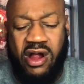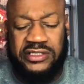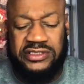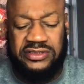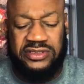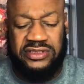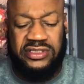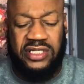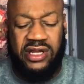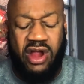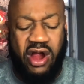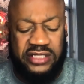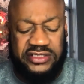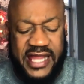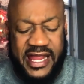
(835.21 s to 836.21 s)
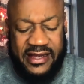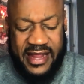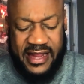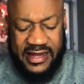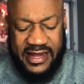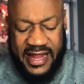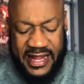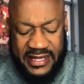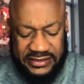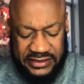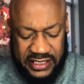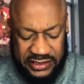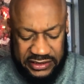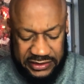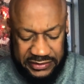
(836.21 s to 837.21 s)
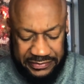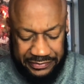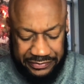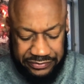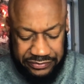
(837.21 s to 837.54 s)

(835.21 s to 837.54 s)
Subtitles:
carjacked at a gas station.